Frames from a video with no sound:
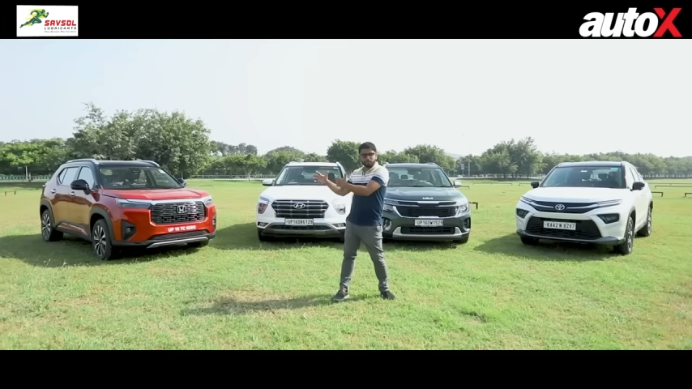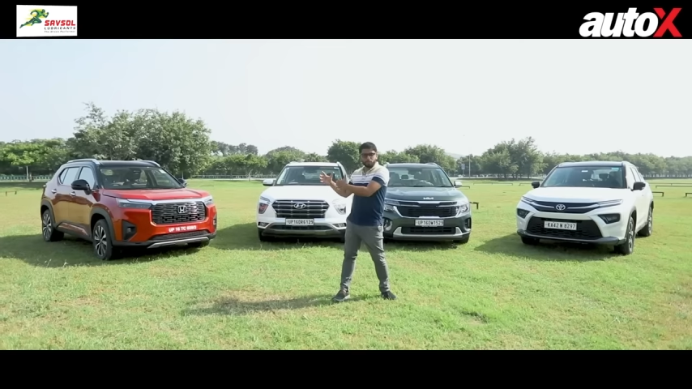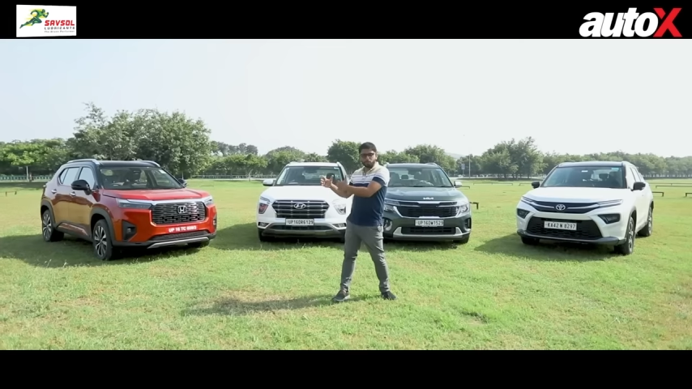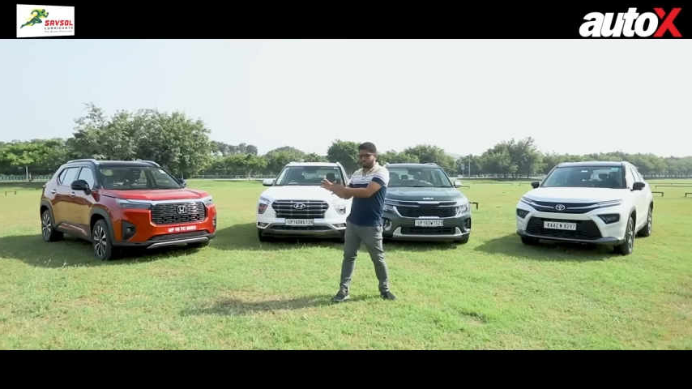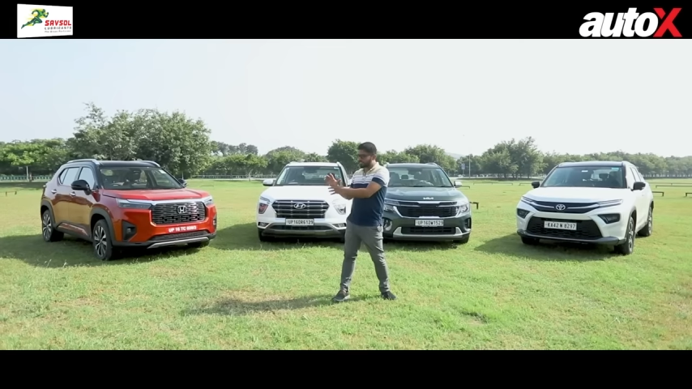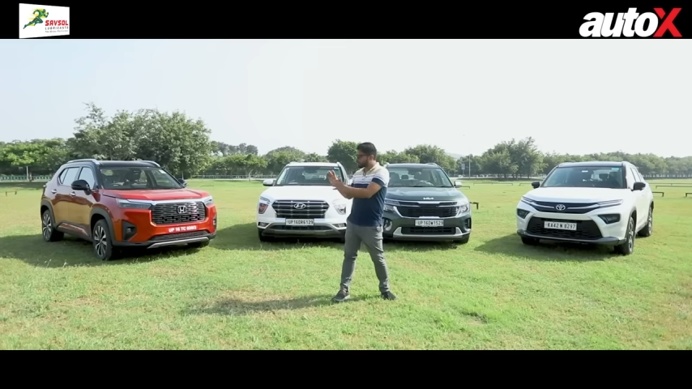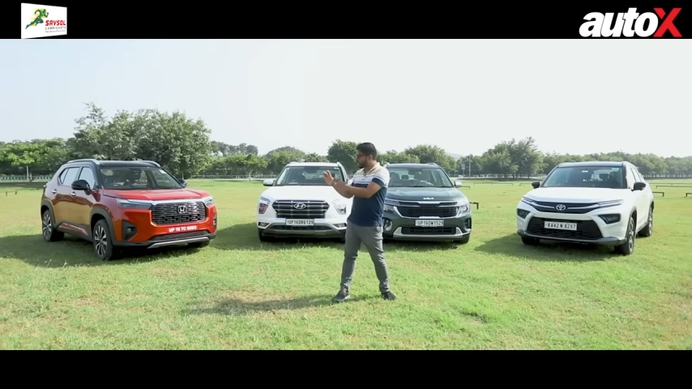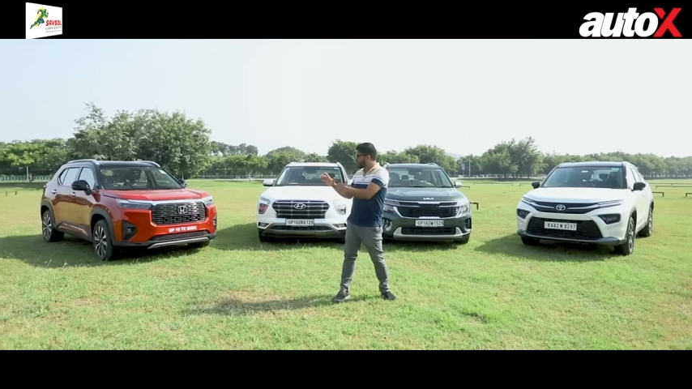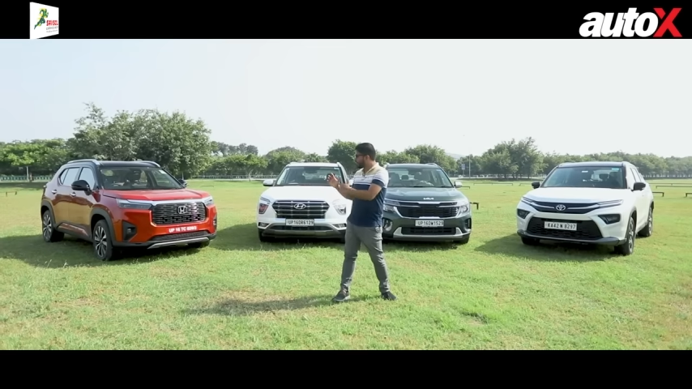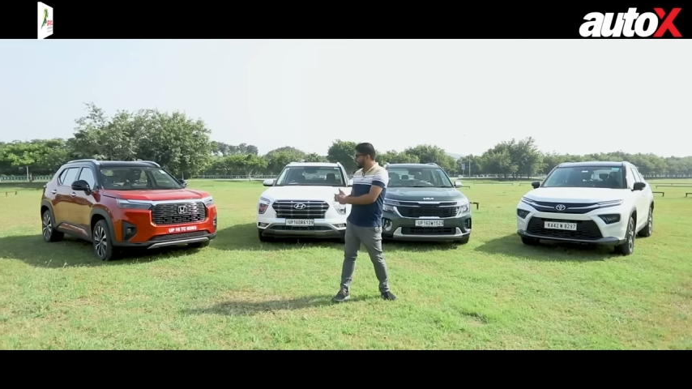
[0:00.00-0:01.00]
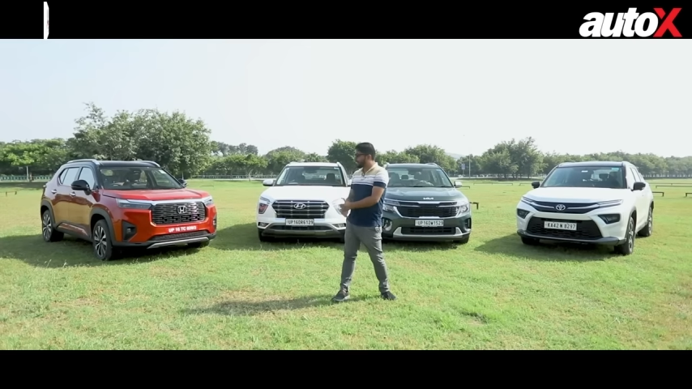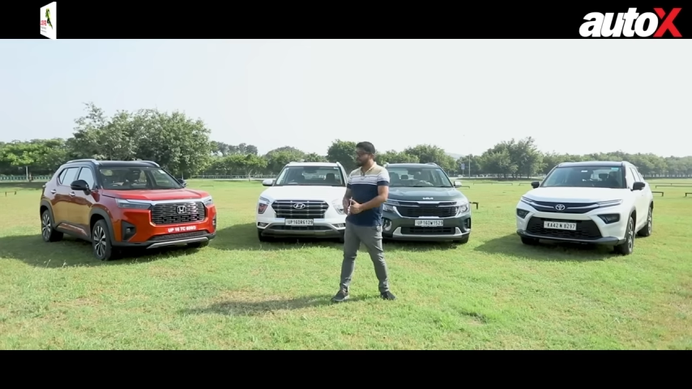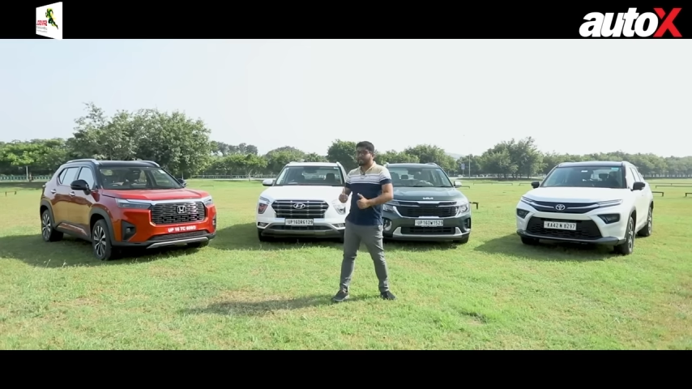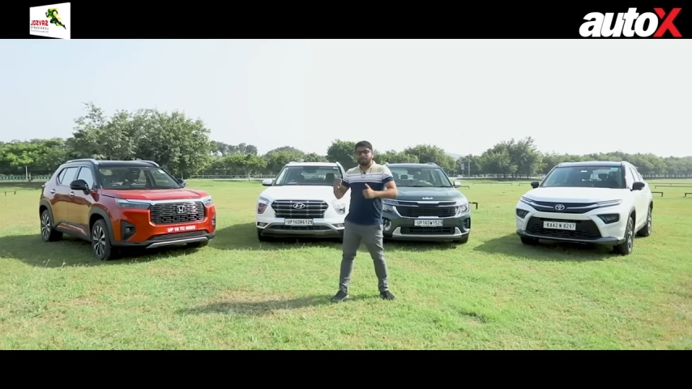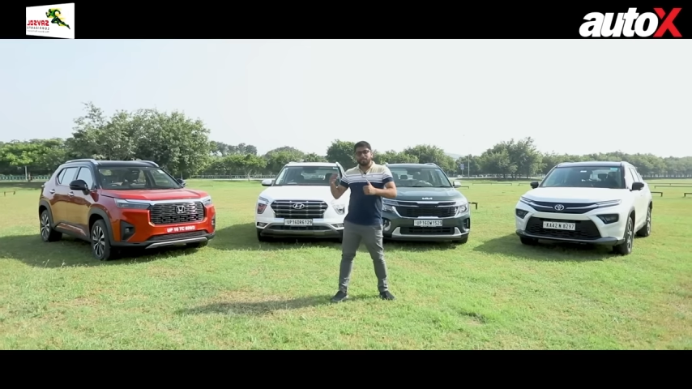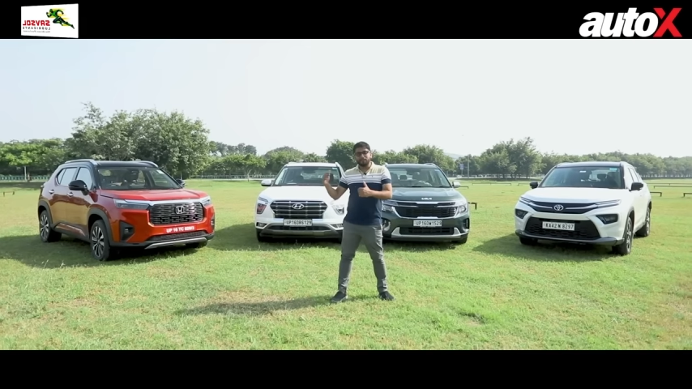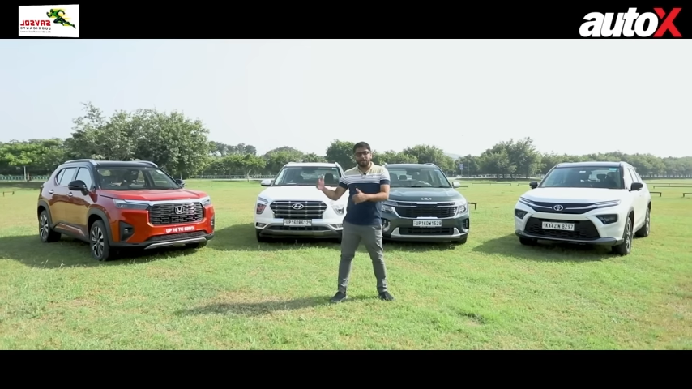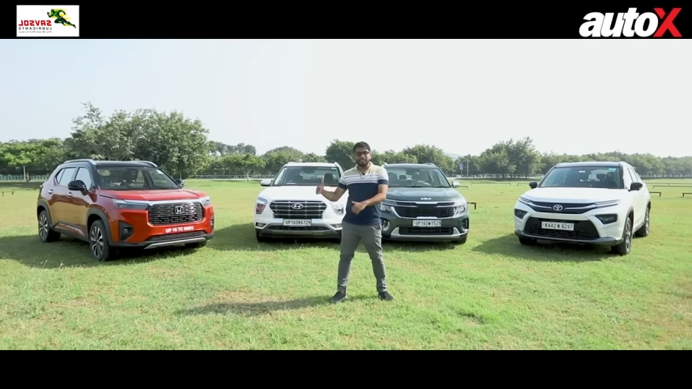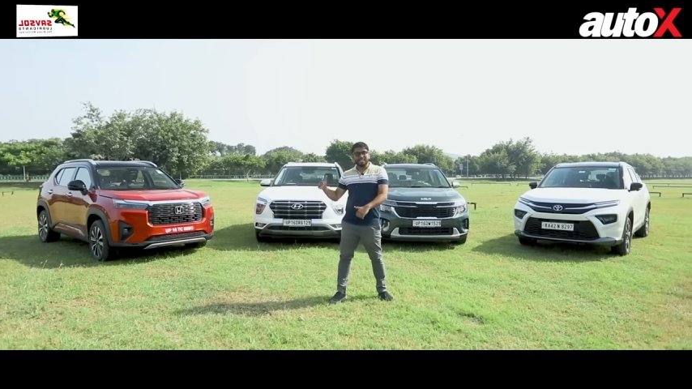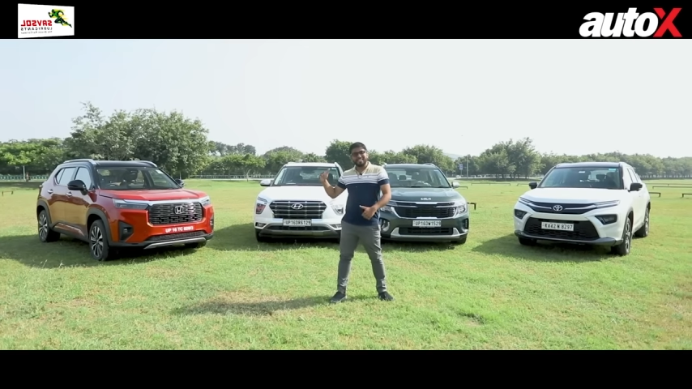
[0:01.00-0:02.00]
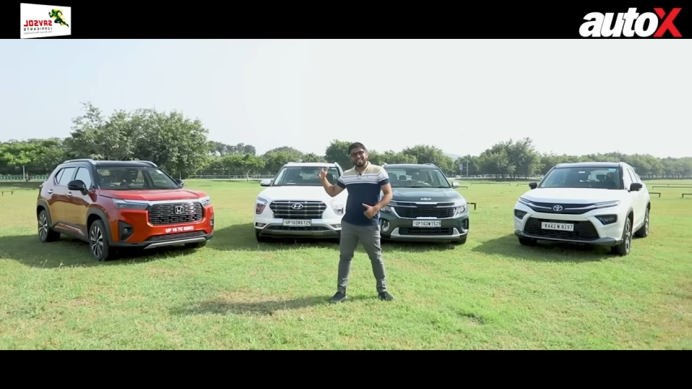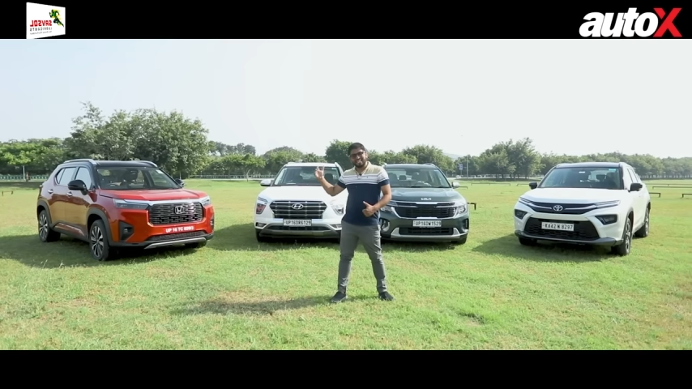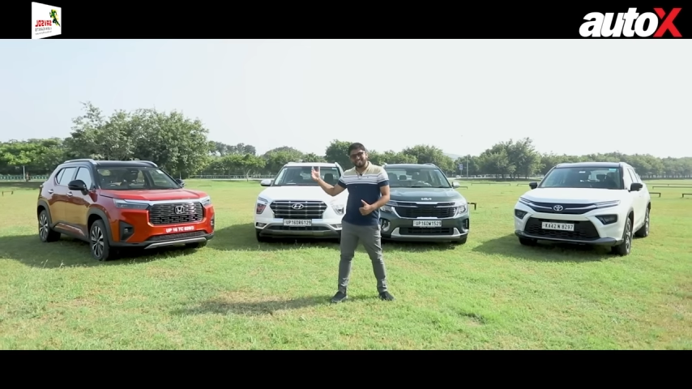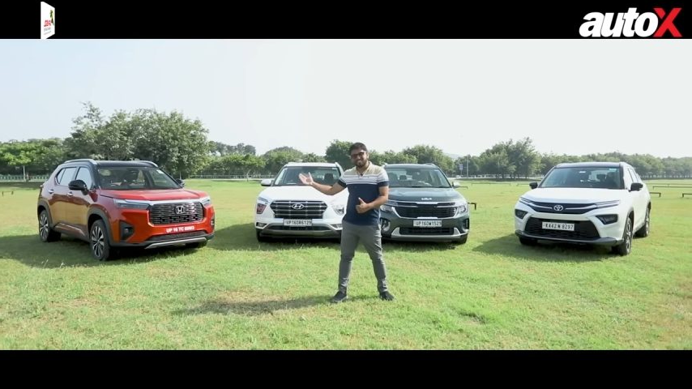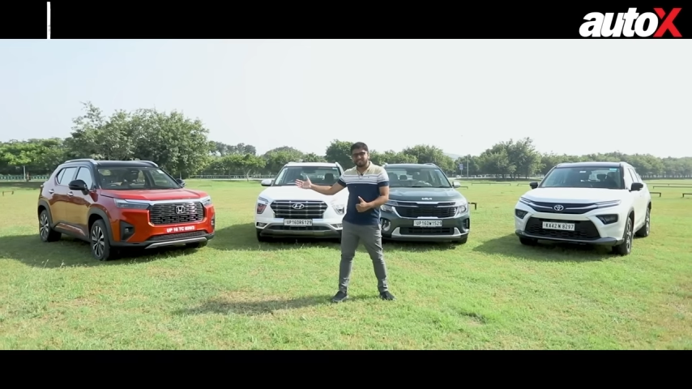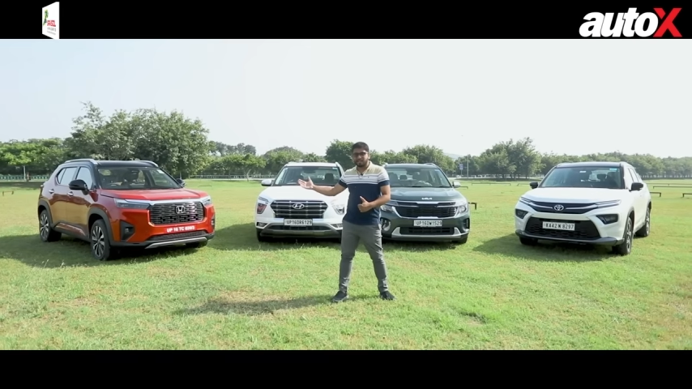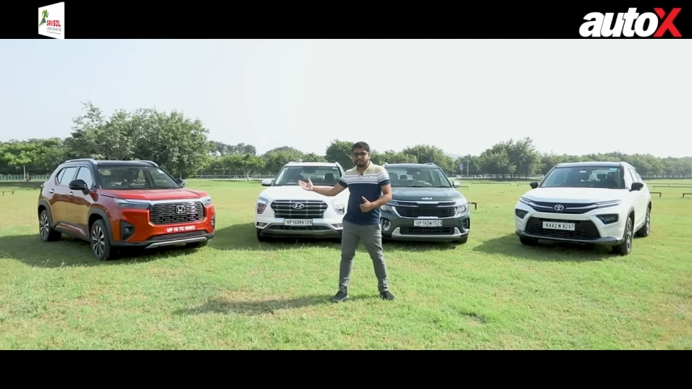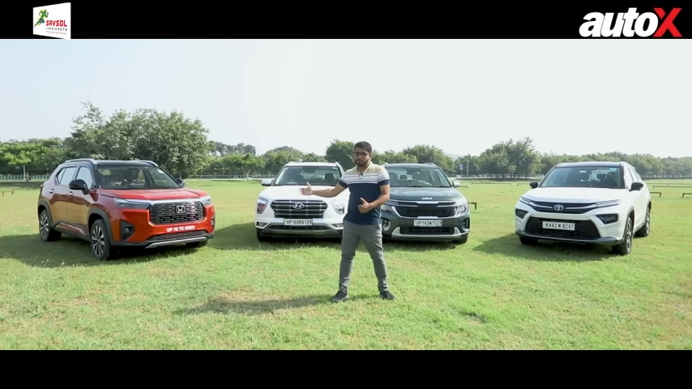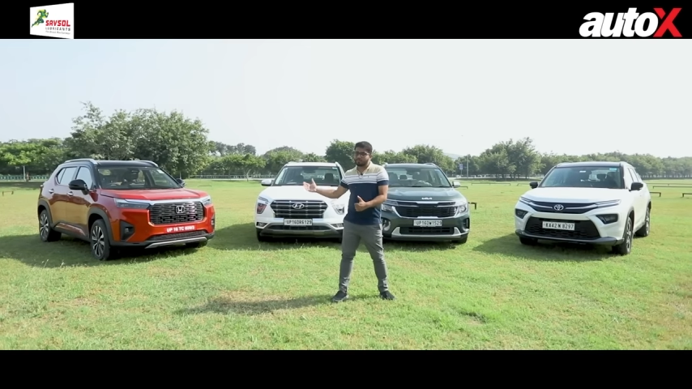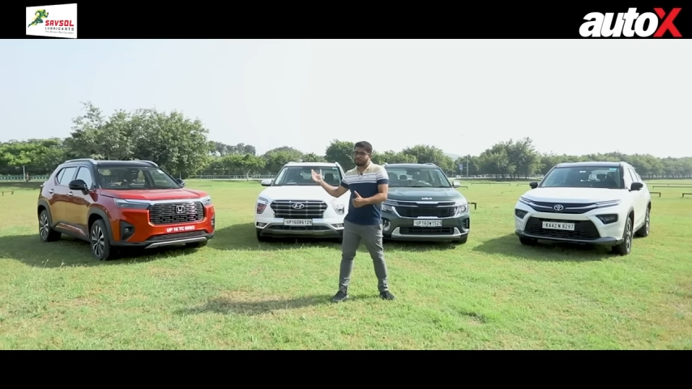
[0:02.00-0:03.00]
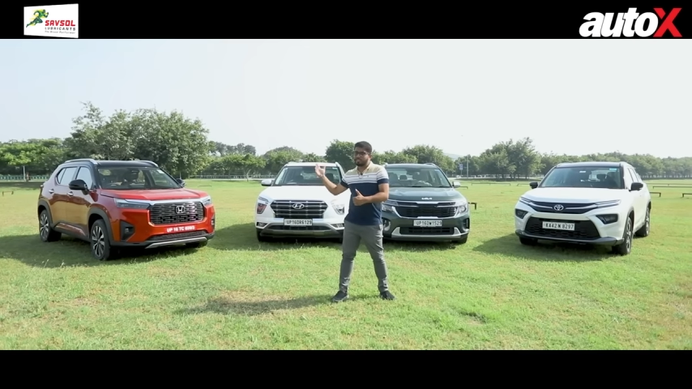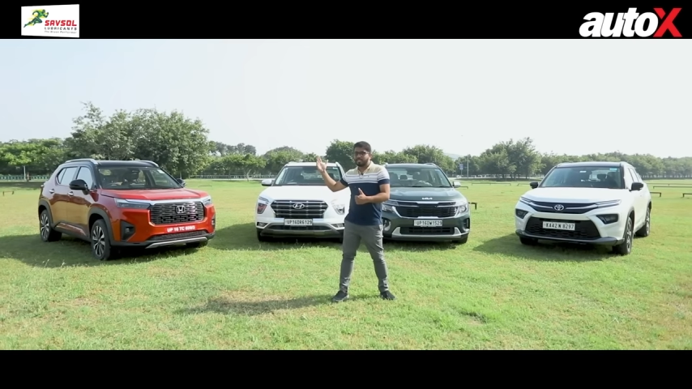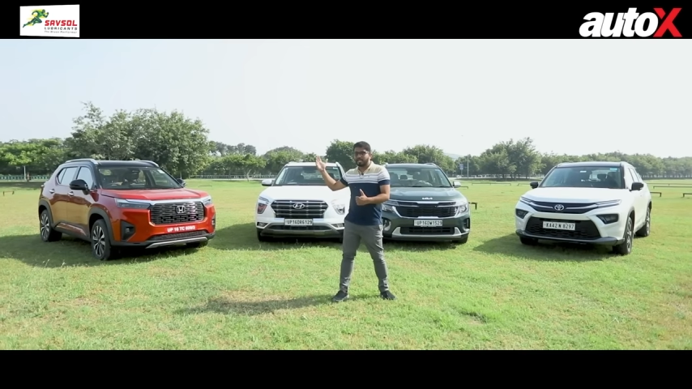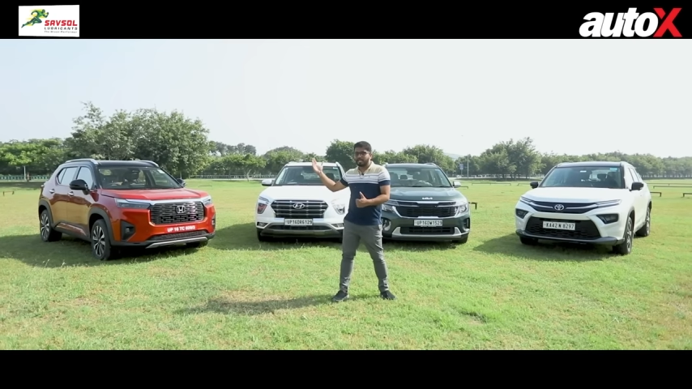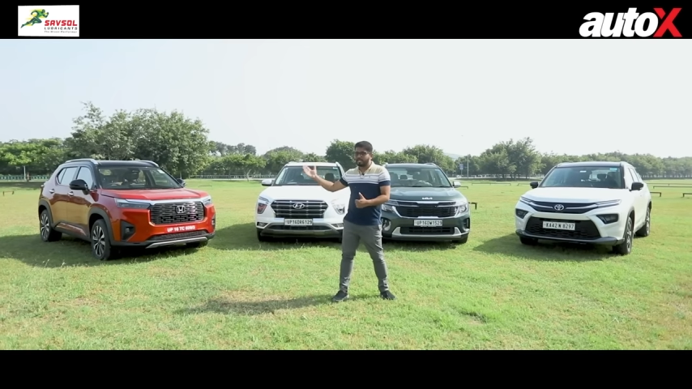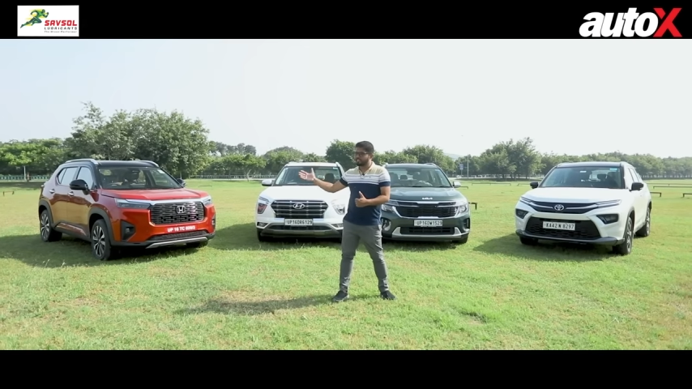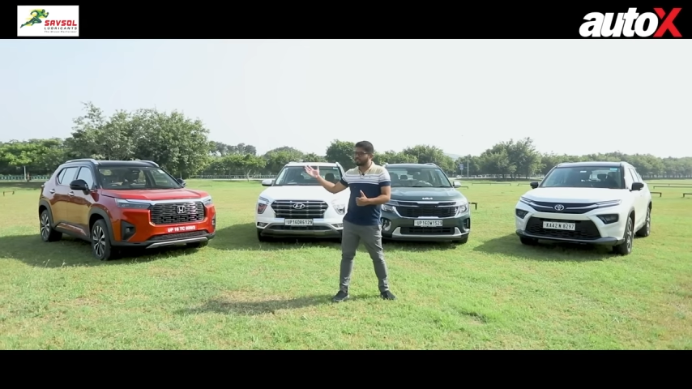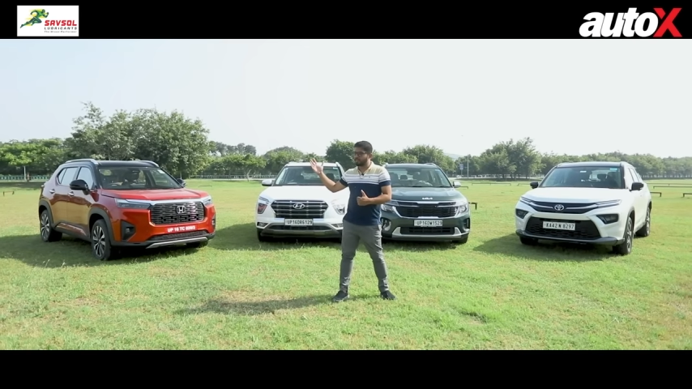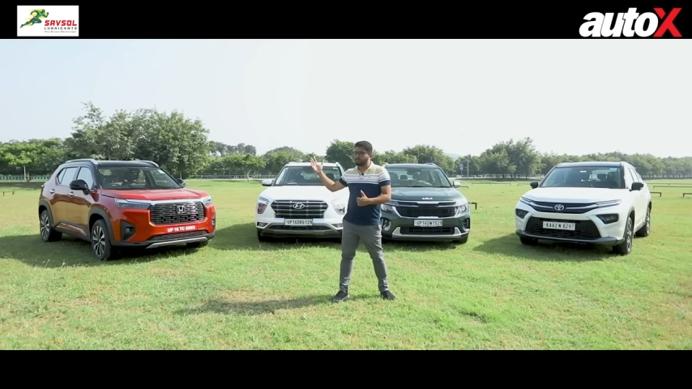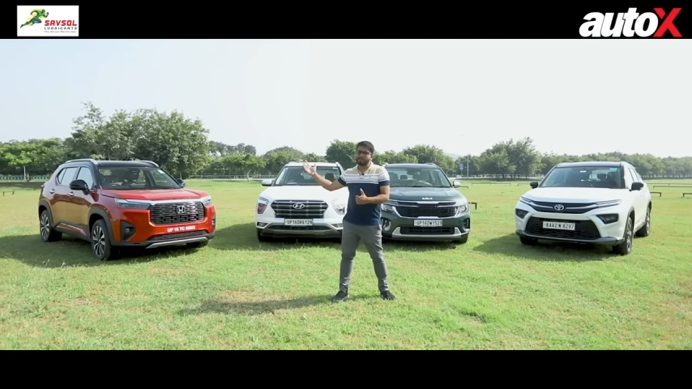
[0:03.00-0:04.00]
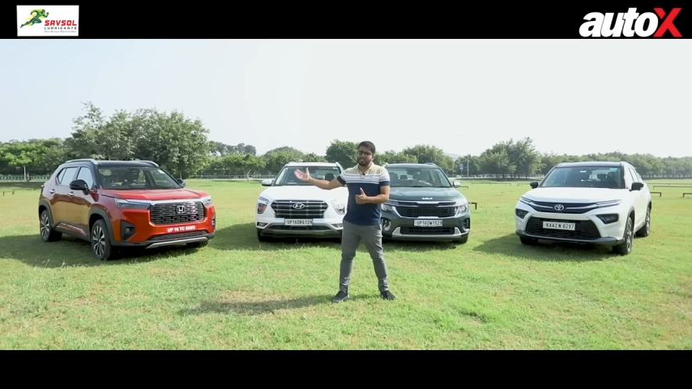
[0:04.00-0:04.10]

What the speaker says: [unreadable: no face in view]